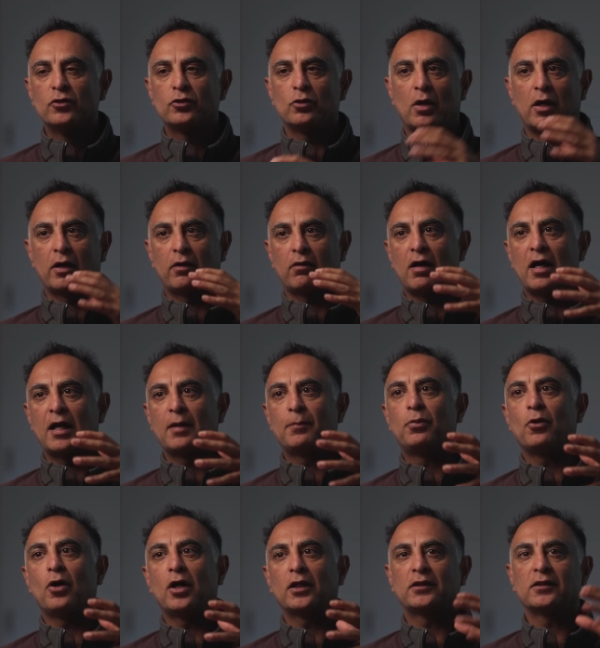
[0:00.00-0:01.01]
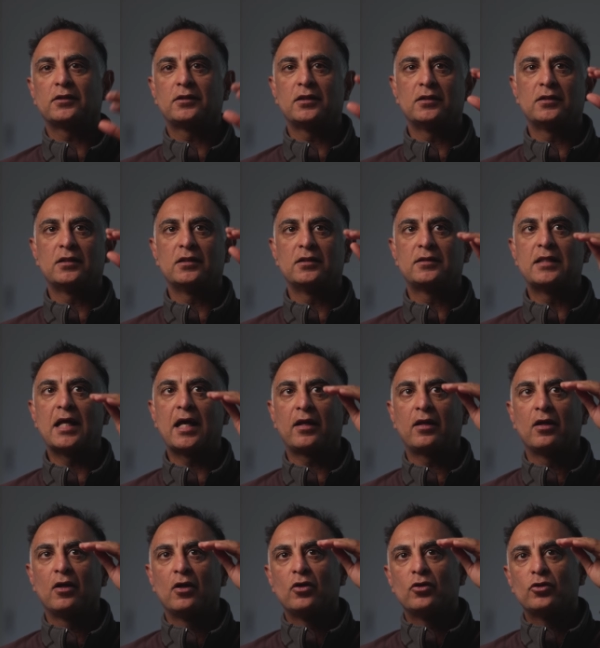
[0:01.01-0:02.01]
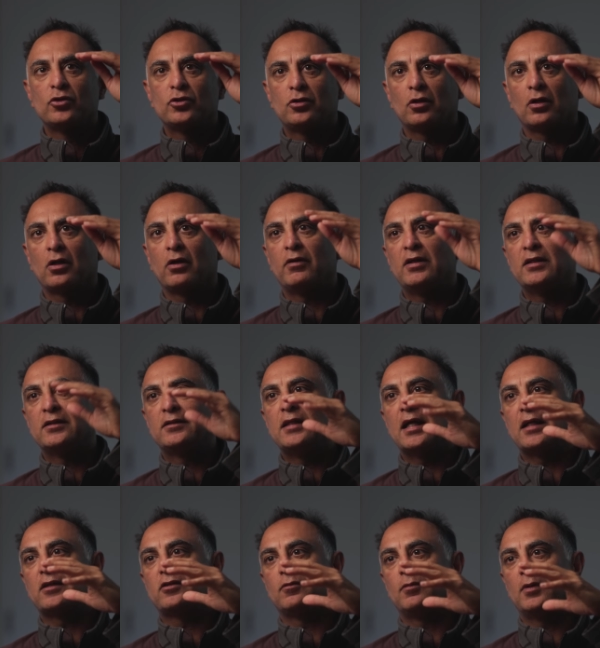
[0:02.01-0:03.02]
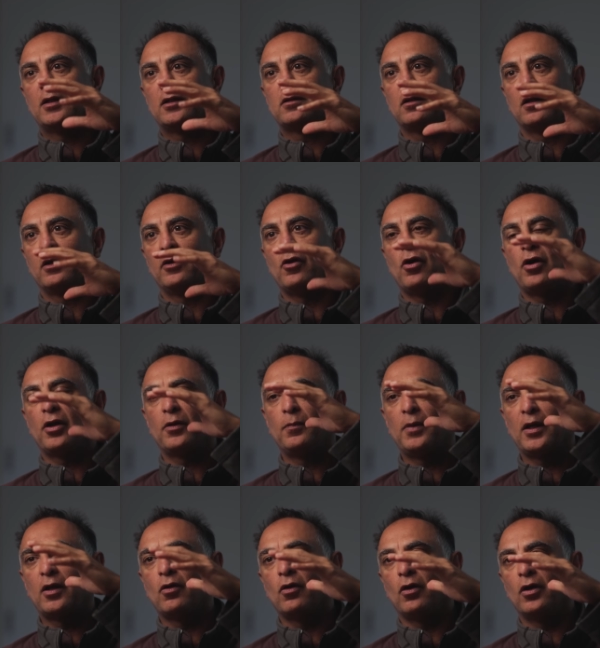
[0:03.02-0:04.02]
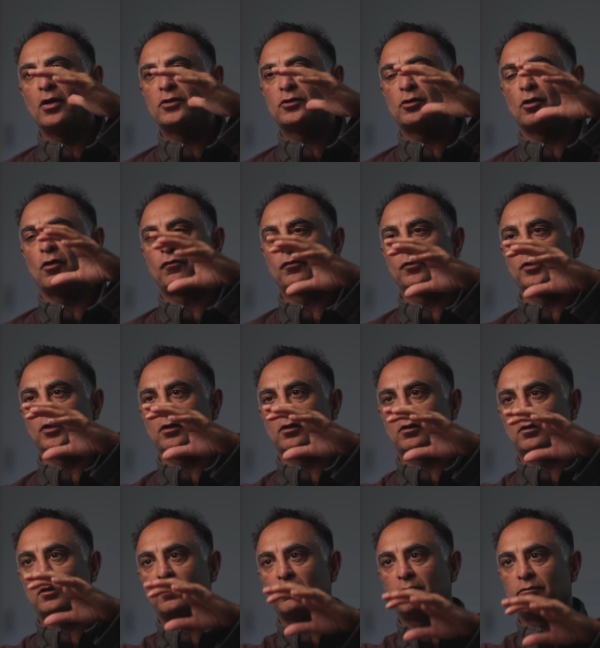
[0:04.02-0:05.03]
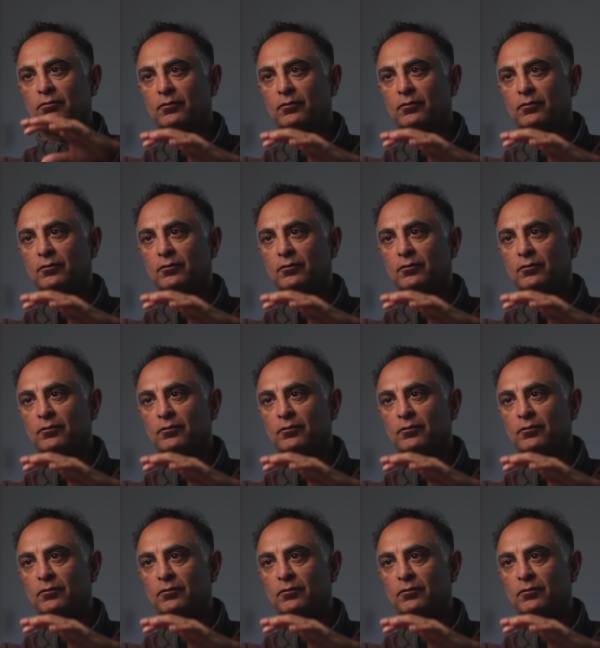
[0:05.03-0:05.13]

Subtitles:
So our hypothesis is that sugar is detrimental not because of the